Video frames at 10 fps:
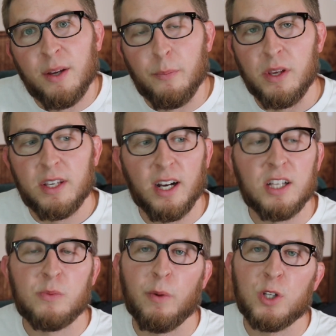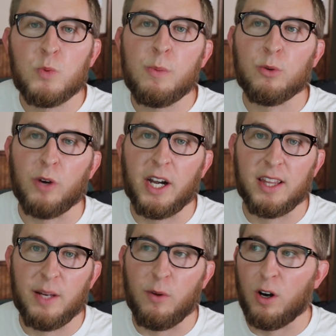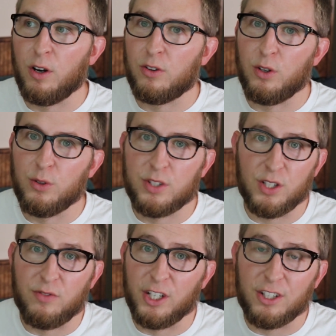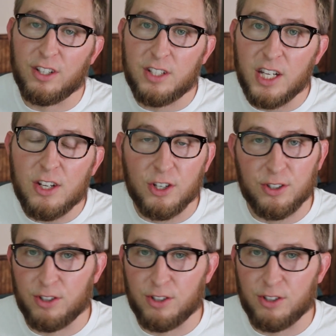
because most people writing them aren't those that are very good teachers.